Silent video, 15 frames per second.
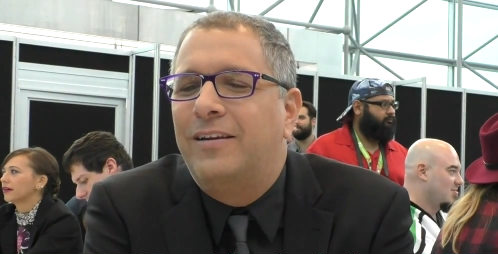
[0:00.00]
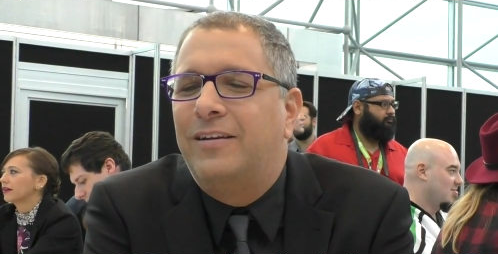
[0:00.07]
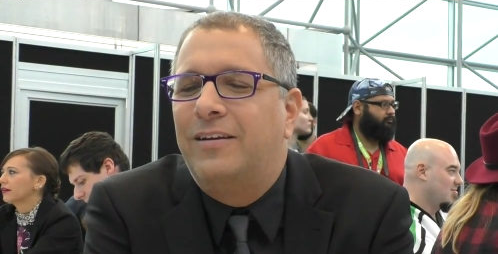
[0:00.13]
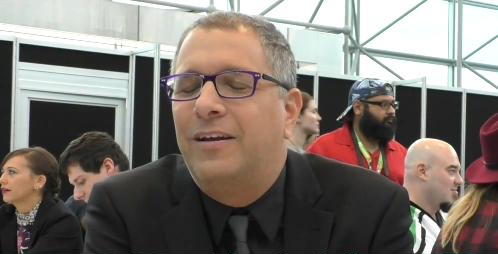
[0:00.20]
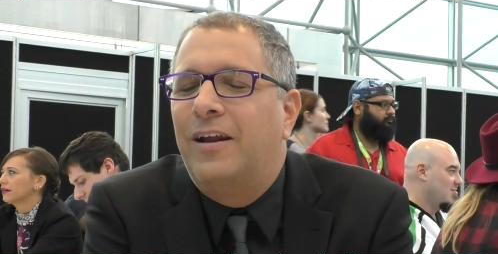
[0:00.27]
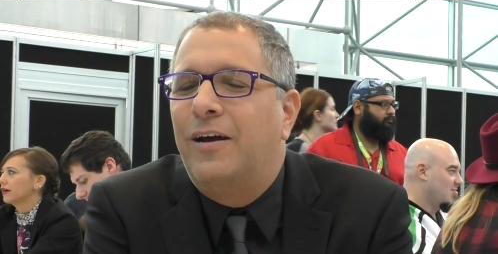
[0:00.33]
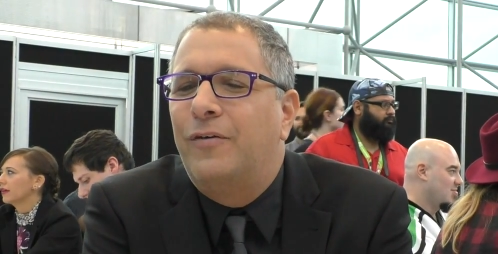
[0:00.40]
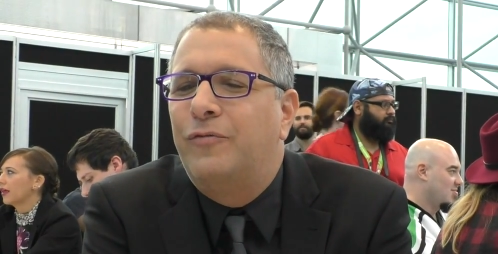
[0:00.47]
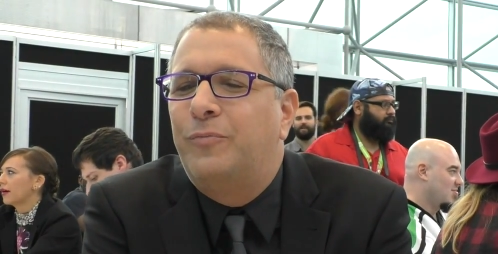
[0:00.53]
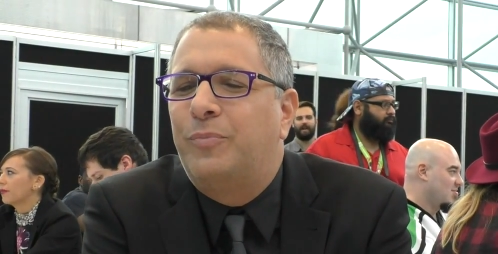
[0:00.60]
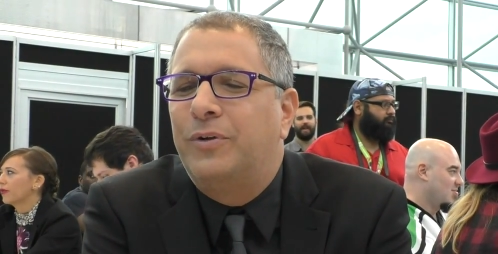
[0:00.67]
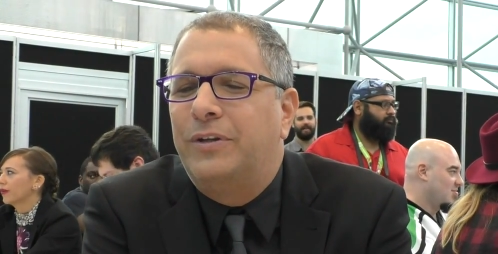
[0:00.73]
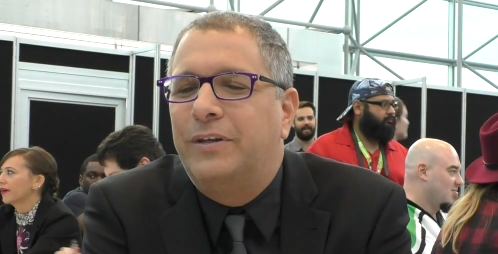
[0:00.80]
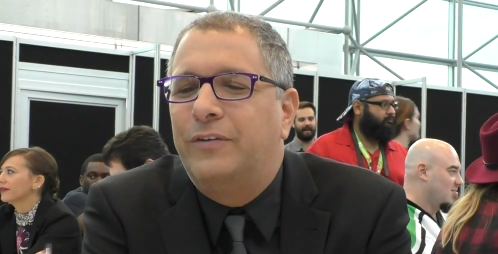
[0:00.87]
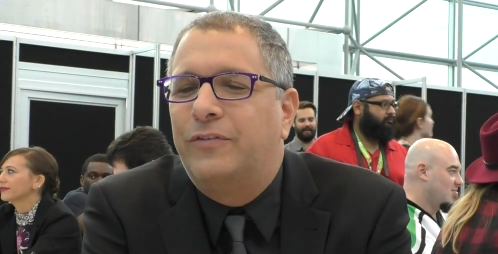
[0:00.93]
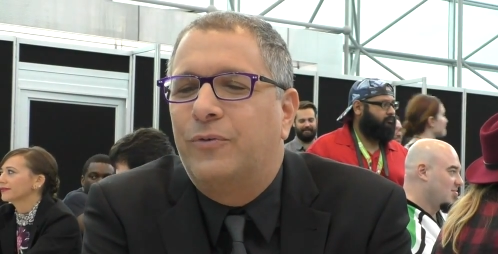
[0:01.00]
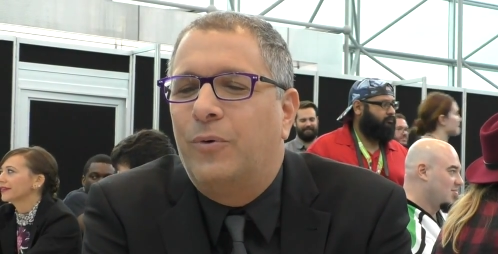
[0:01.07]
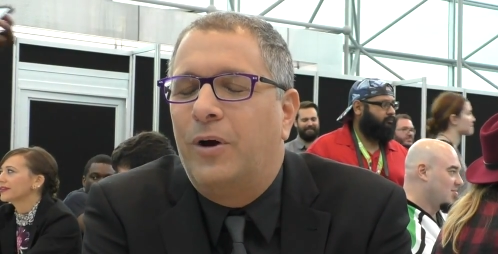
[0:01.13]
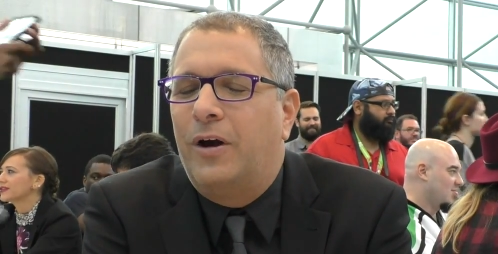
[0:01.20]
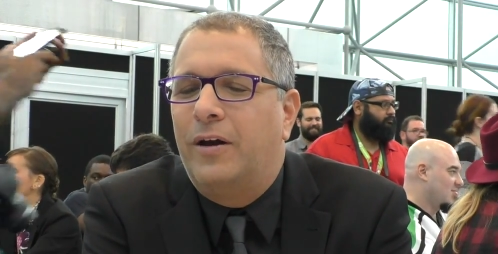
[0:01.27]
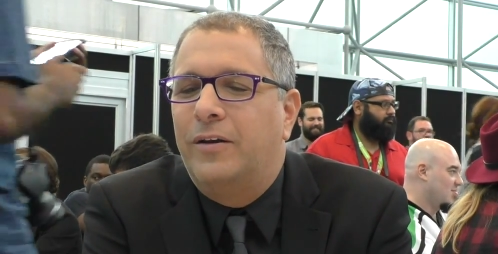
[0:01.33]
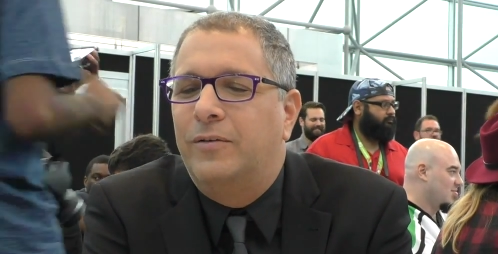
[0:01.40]
Speaker 1: love Police
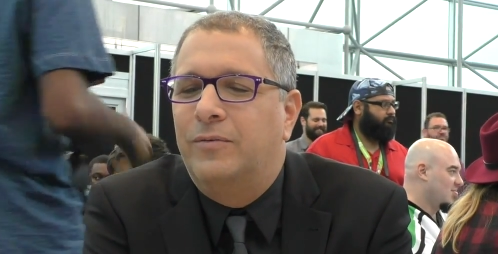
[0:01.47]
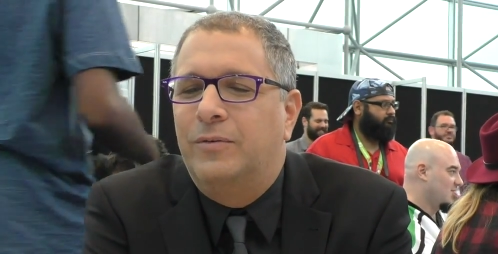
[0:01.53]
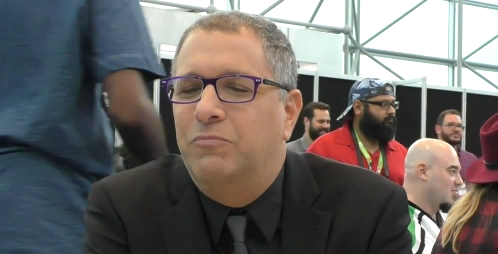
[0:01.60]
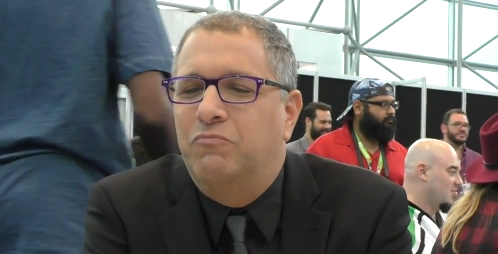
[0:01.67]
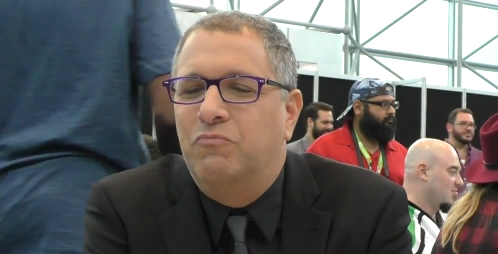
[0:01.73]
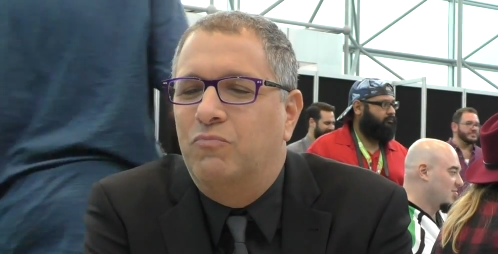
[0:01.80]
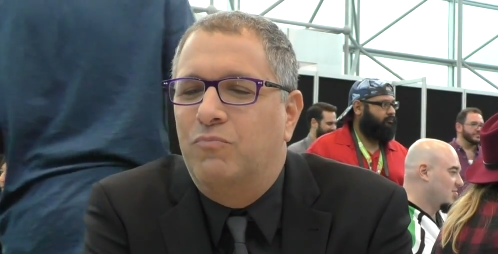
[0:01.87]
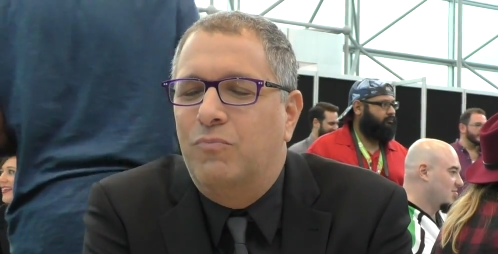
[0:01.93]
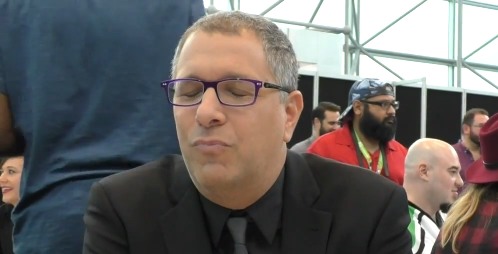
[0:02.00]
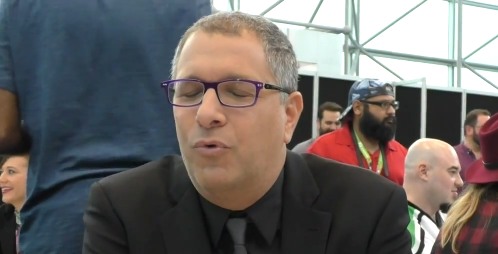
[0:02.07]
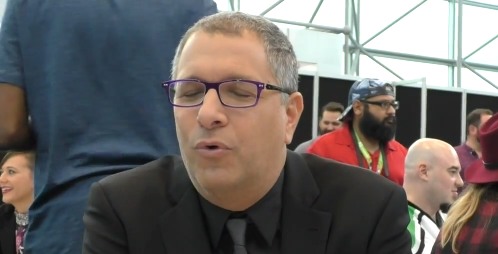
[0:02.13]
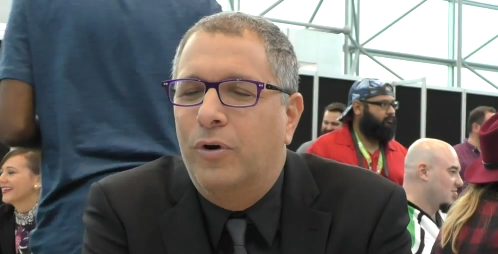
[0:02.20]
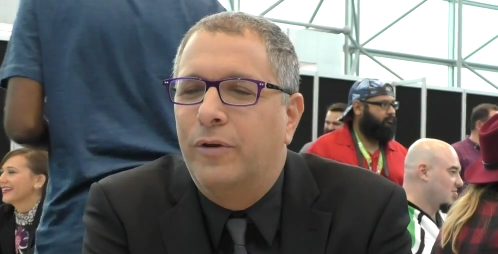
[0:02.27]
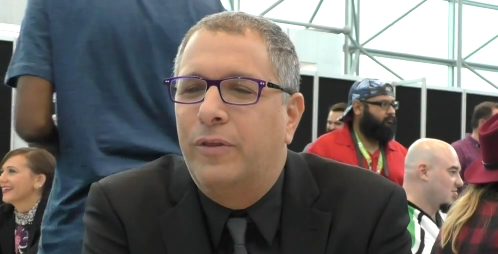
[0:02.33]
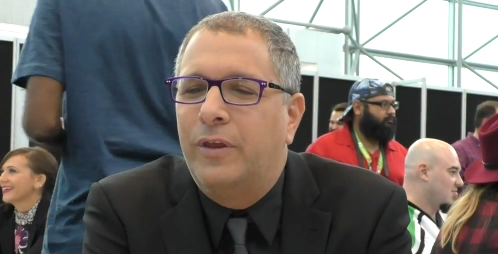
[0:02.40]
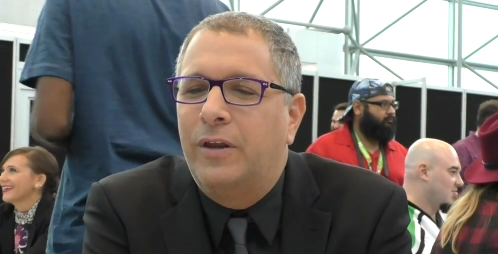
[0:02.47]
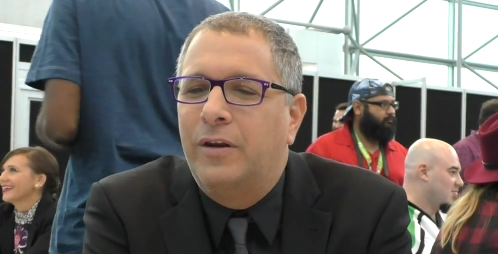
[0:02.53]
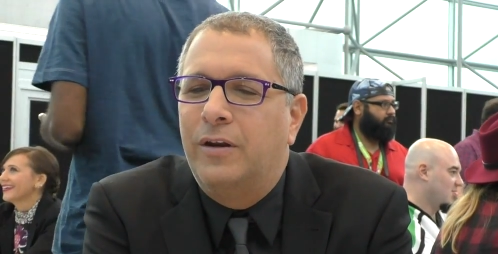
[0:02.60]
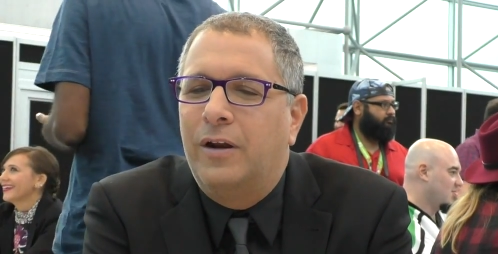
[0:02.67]
Squad more than